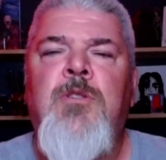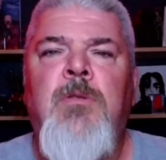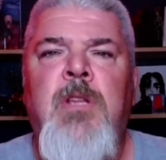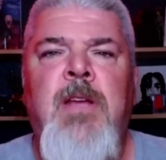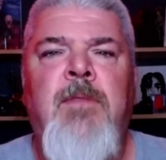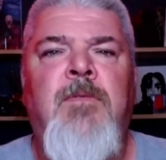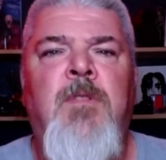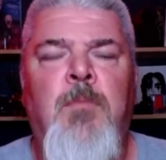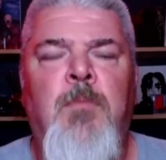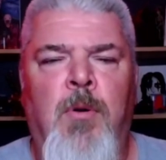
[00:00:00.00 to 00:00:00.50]

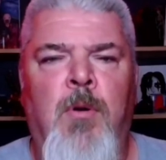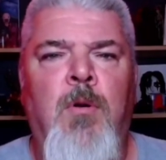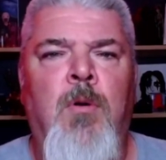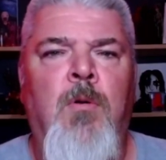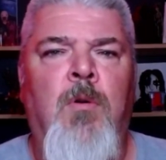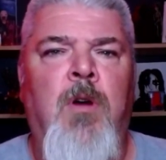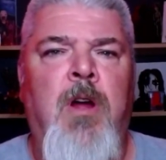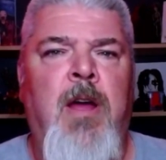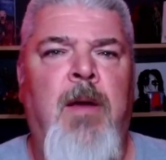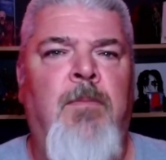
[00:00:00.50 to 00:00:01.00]
leave the
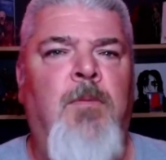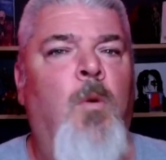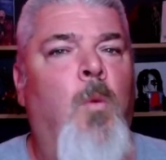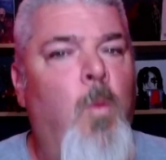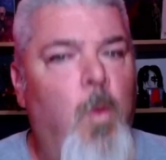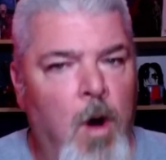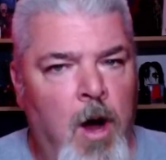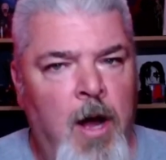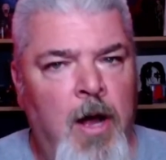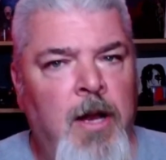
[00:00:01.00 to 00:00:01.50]
program, the
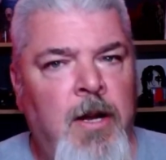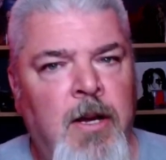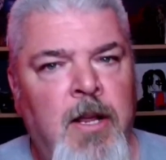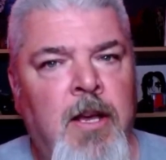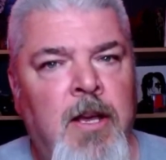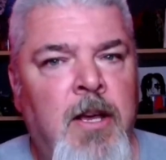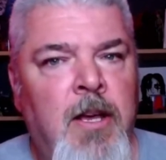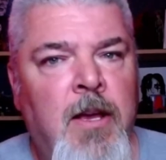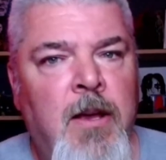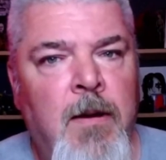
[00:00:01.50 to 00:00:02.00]
one
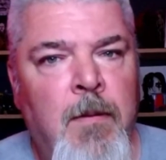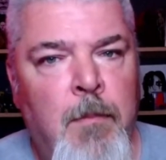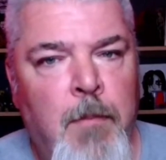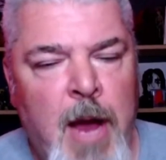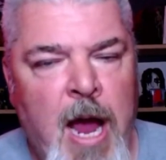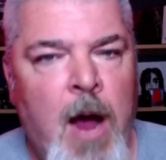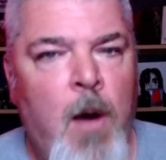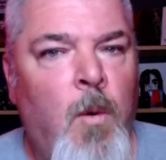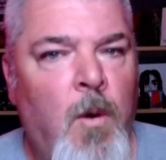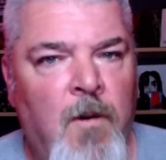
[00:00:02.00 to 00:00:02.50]

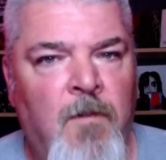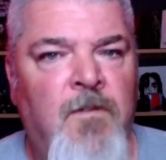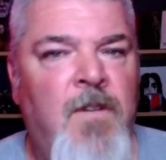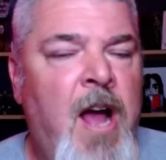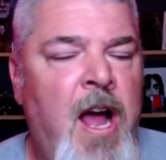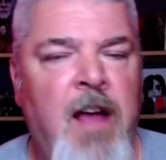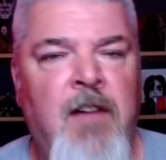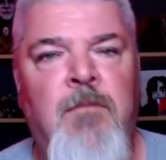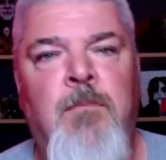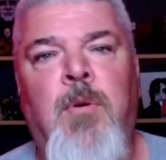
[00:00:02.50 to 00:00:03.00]
Power
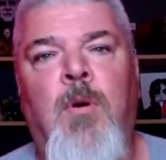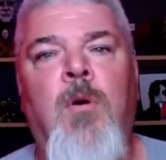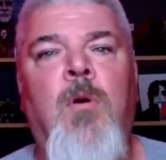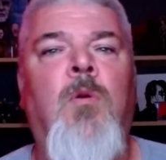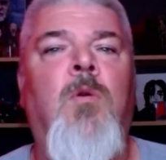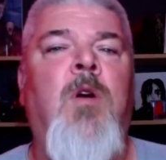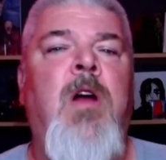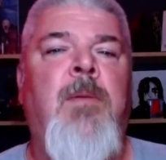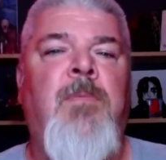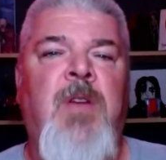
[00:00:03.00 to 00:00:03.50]
5
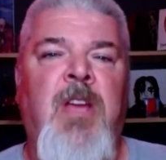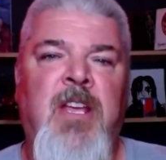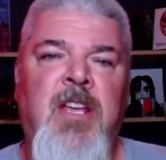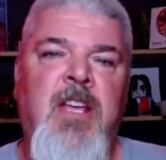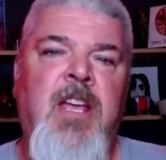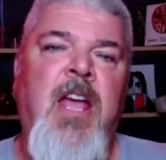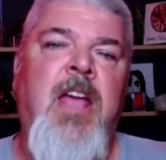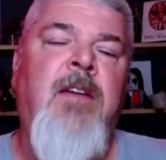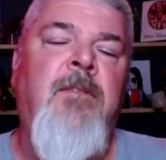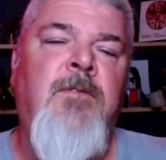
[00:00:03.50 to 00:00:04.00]
program that
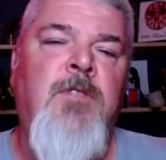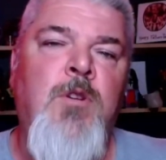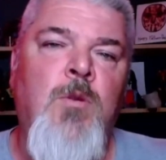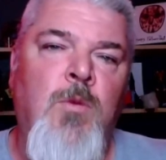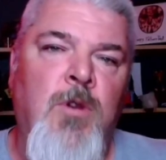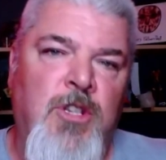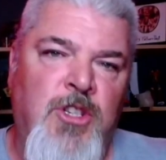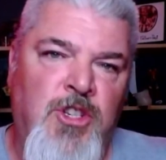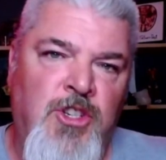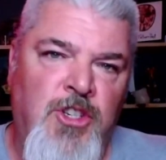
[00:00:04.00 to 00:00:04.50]
gave you
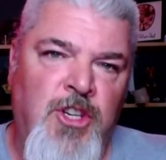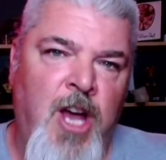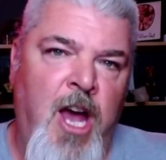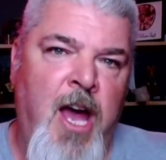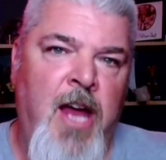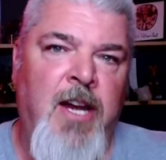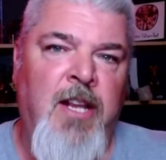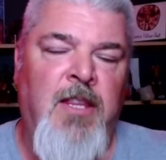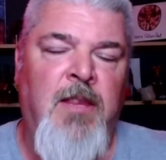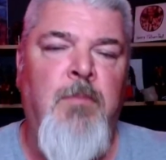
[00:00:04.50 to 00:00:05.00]
a
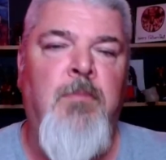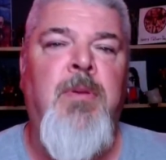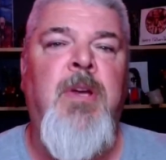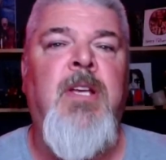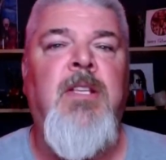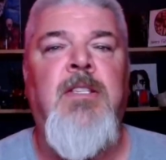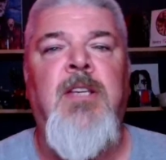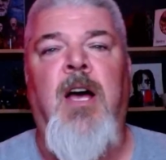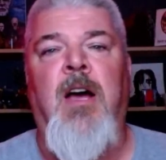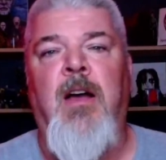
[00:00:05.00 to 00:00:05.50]
shot at the
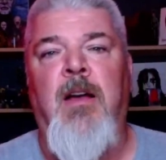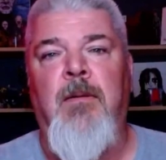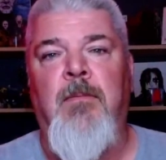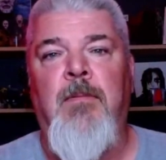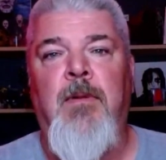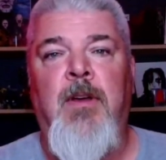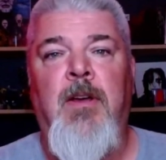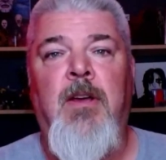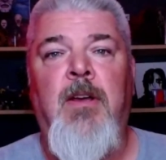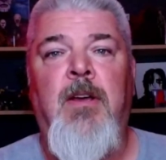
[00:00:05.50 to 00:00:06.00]
big time,
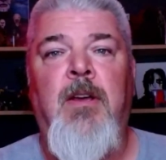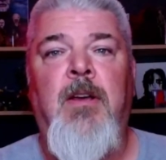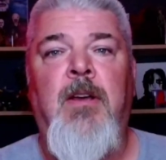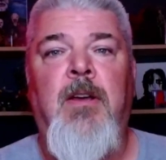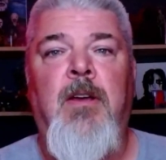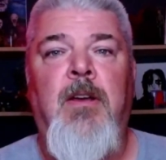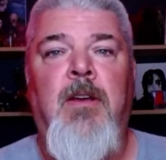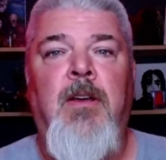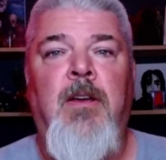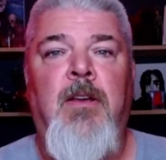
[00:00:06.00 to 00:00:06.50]

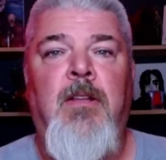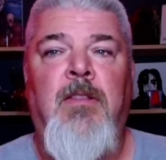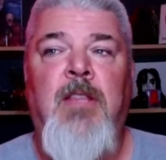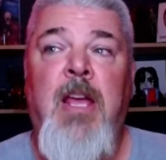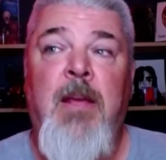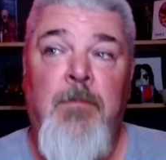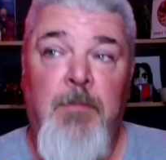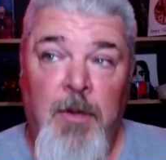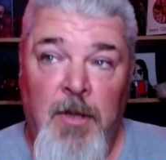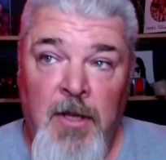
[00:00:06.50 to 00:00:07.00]

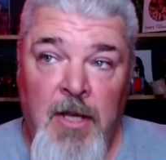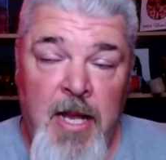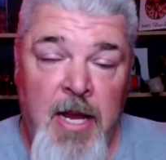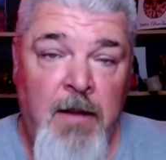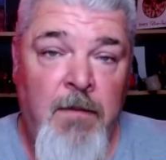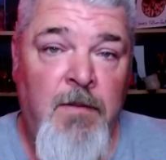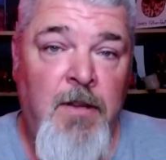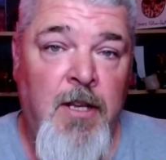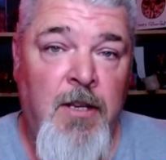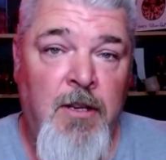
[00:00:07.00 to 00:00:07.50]
that
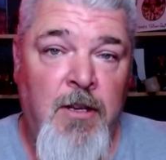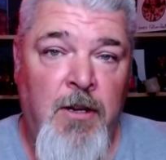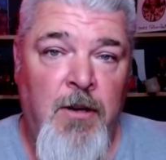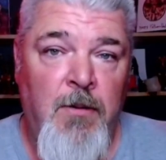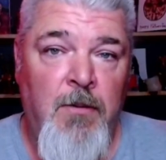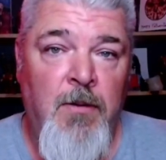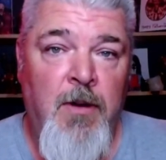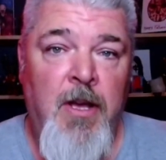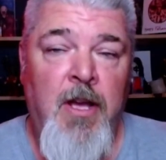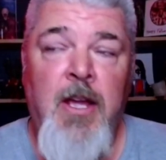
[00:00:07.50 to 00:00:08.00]
believed in you?
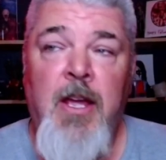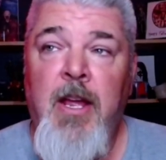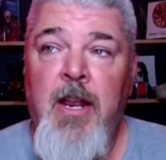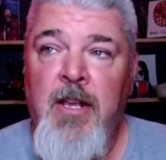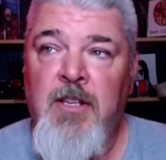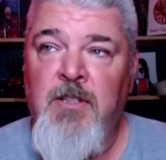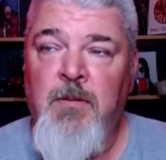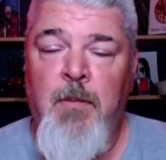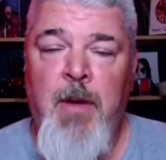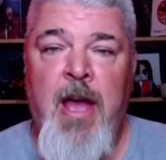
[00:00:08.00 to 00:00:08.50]

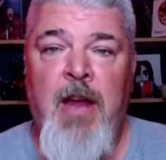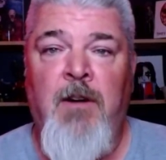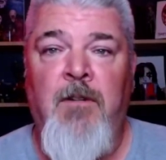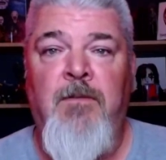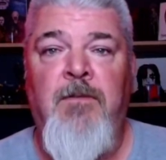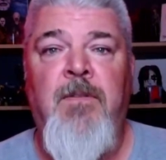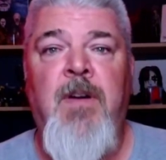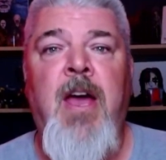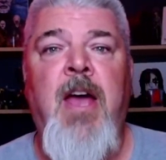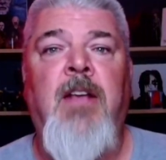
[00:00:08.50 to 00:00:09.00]
As a matter of
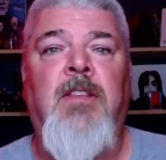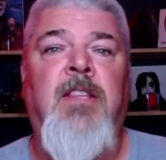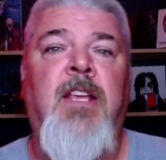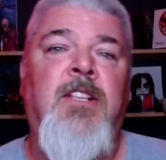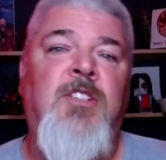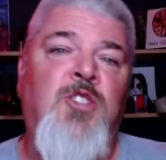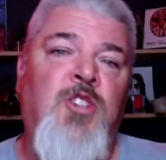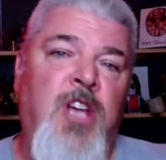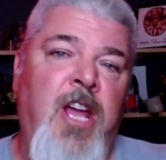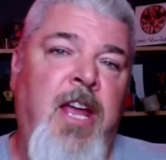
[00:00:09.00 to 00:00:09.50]
fact, they
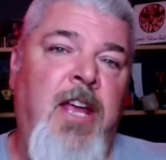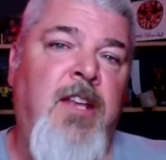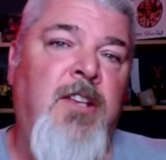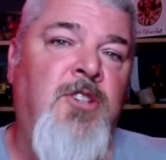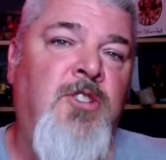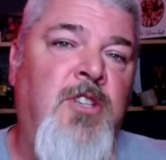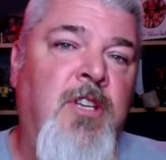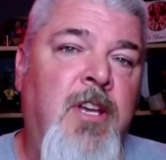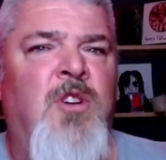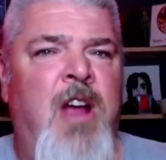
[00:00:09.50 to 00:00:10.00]

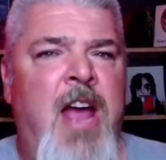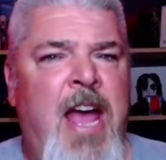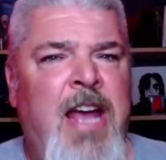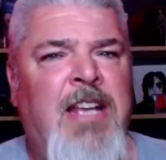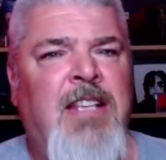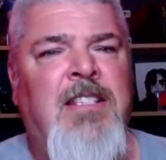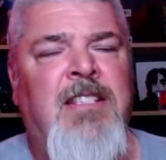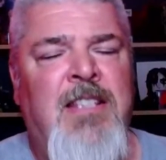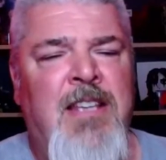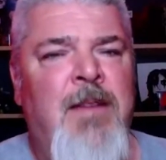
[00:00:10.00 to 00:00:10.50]
changed the
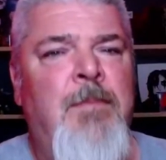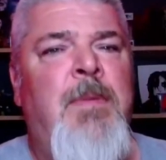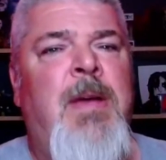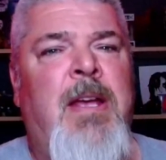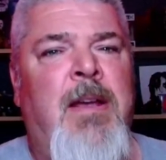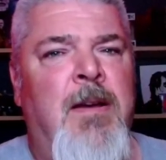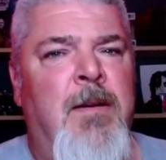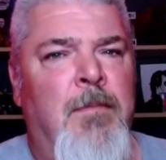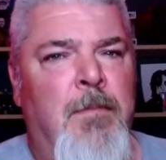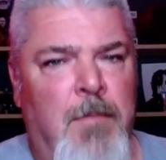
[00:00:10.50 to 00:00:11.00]

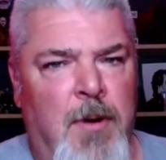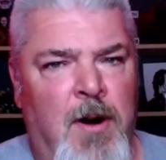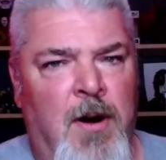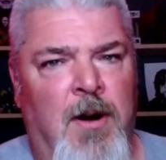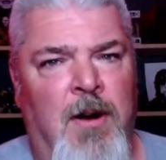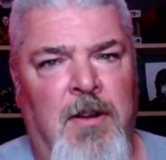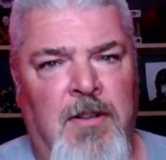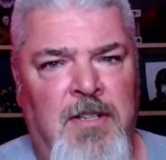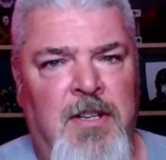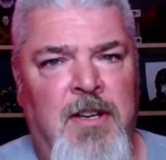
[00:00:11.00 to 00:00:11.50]
academic
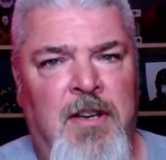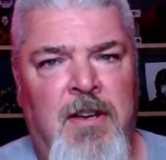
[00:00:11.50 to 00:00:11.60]
part